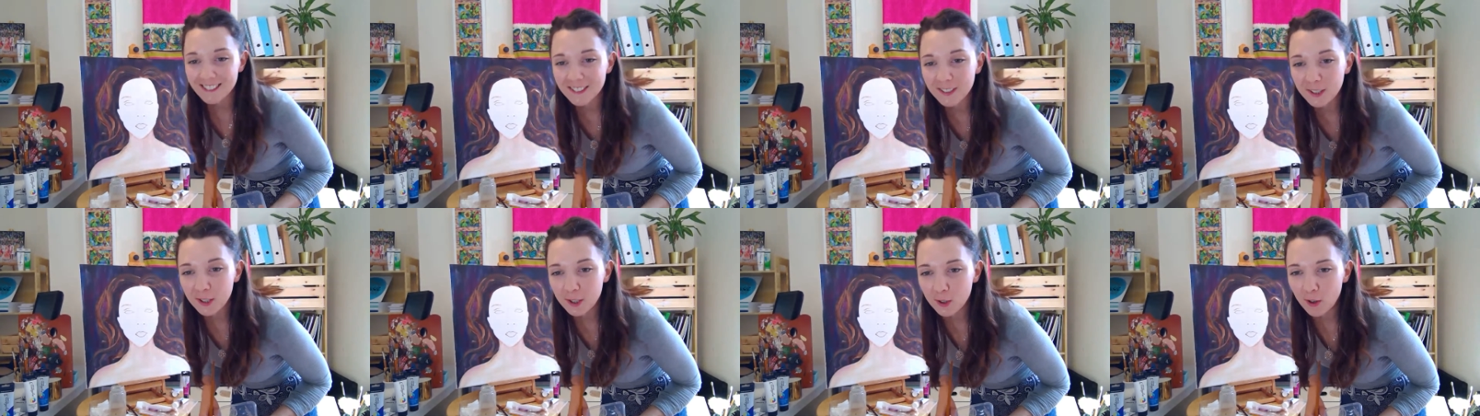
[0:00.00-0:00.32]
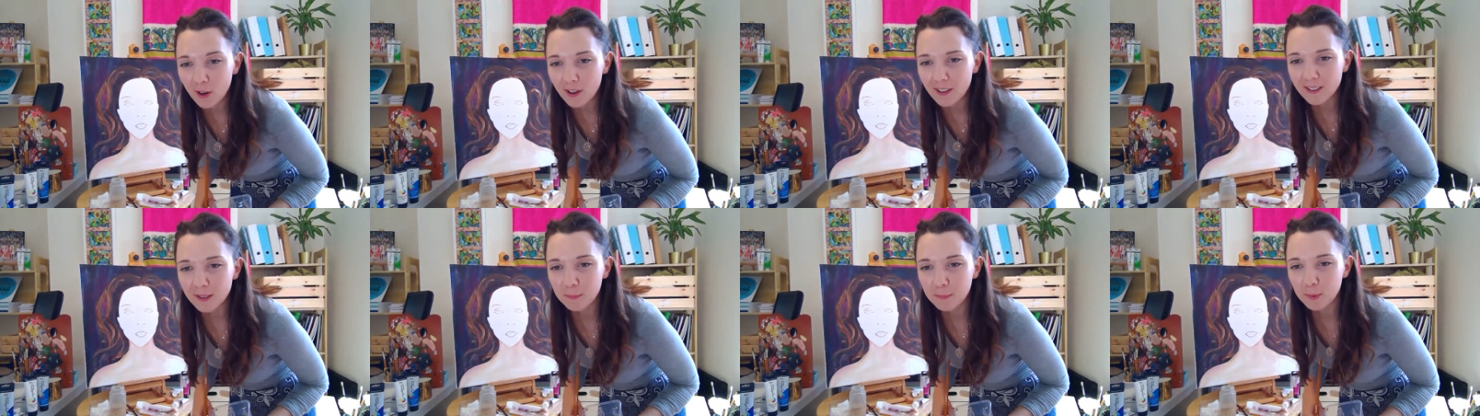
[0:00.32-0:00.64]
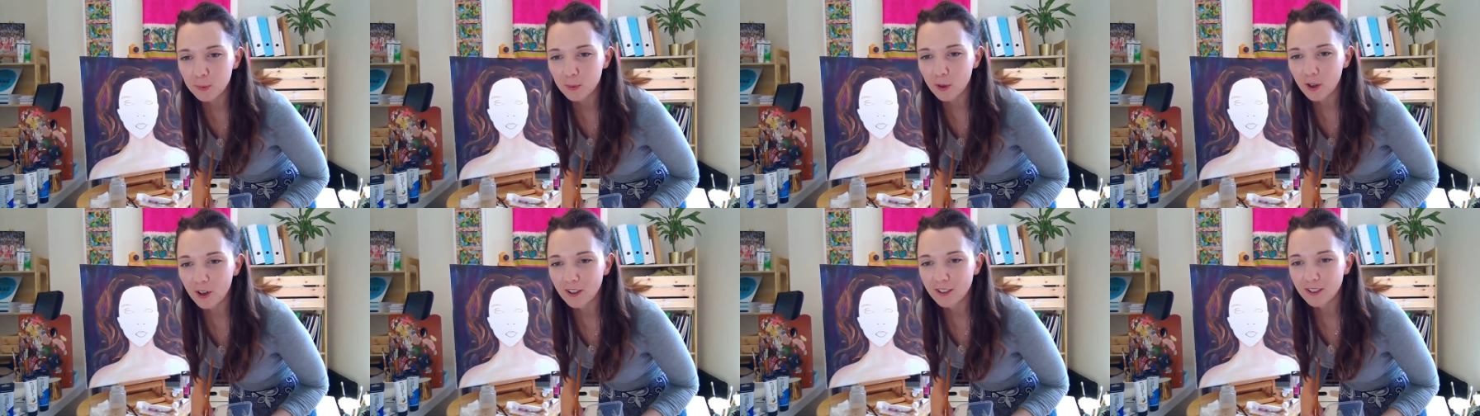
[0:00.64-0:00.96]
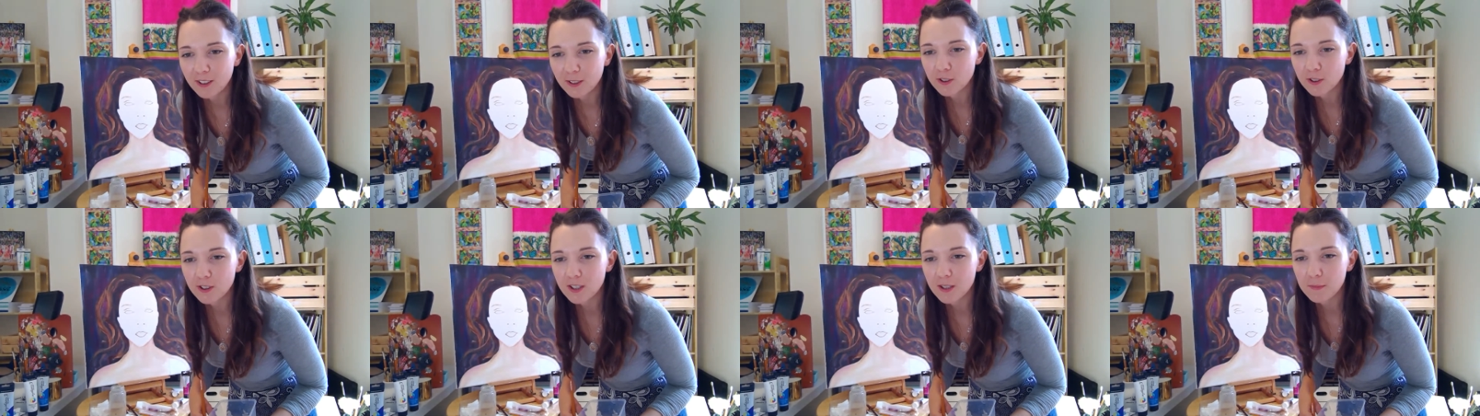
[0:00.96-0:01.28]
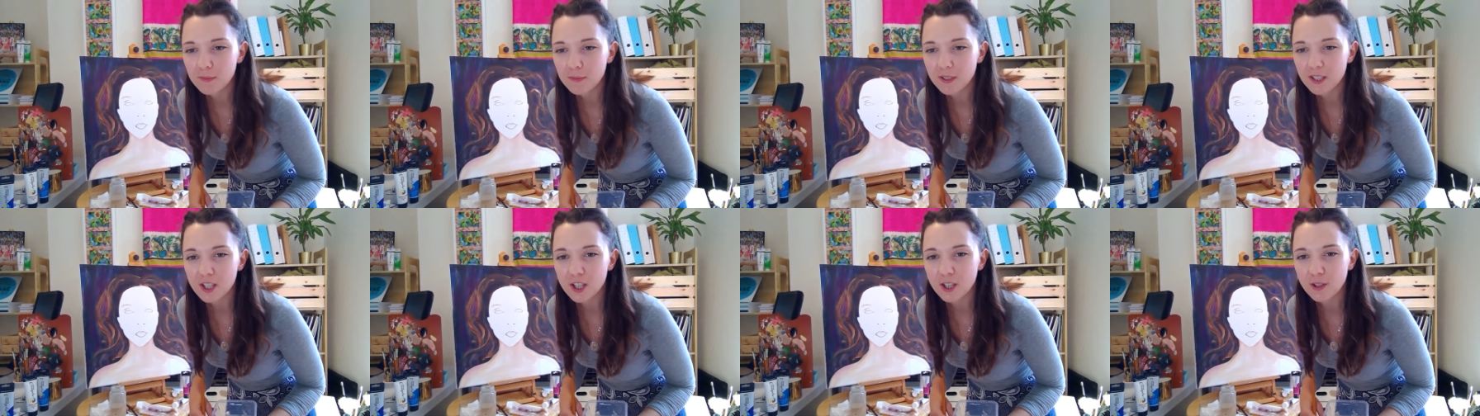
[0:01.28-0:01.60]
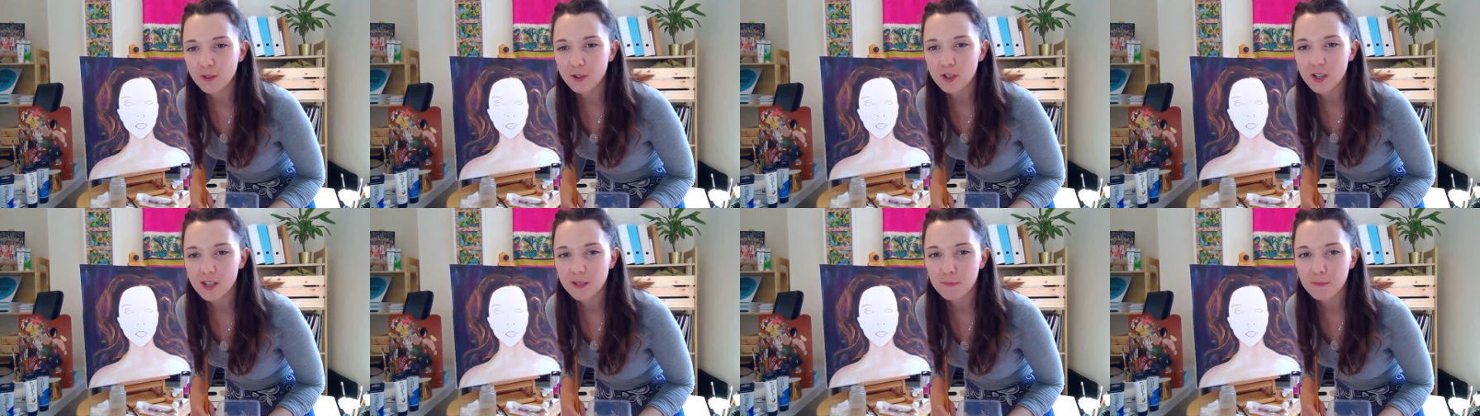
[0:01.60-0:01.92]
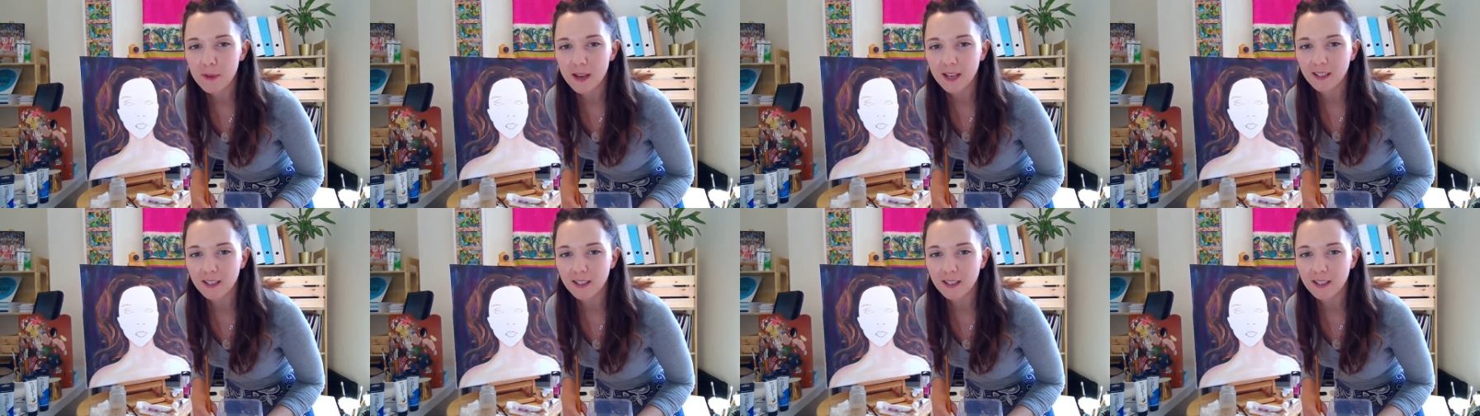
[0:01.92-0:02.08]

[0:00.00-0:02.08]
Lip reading: not number 1 nor number 2, just